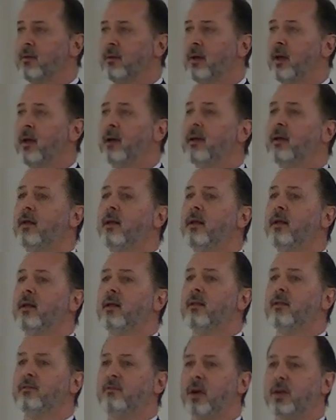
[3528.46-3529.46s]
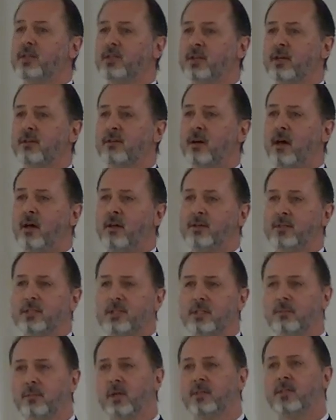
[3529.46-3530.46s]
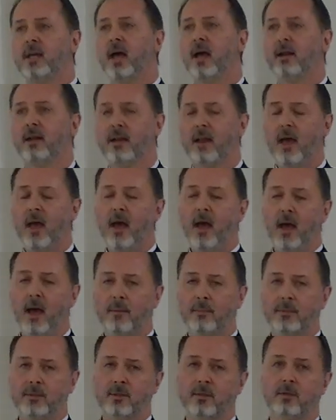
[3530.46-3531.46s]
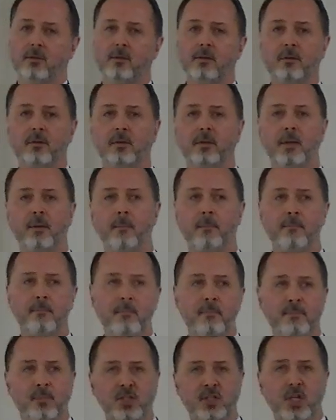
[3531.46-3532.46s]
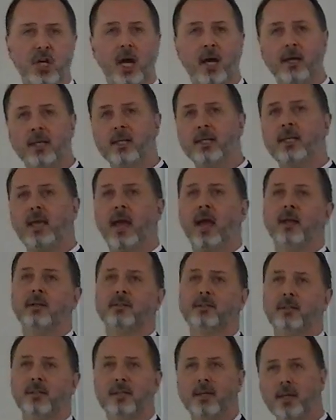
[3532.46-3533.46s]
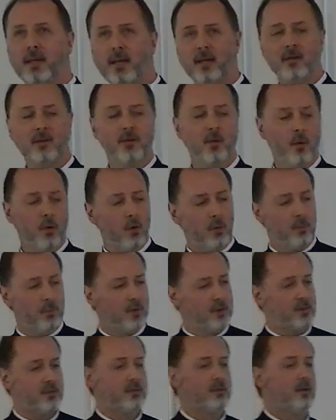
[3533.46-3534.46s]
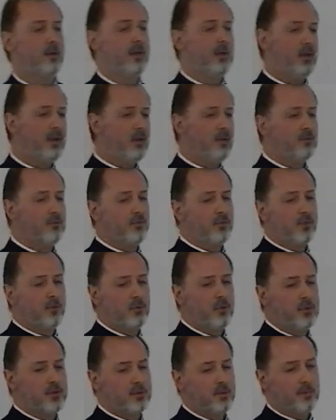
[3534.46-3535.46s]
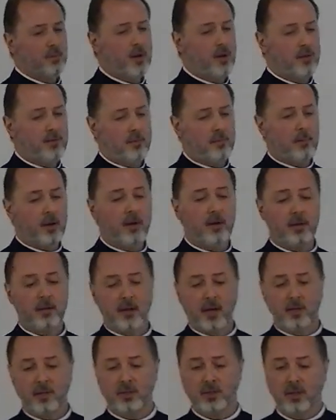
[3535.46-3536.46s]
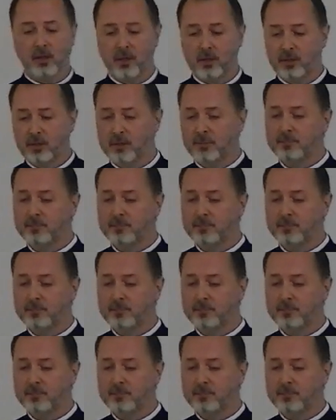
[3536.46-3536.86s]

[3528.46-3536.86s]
Okay? French Catholicism has had an absolutely gigantic, enormous influence upon the Maronite Church.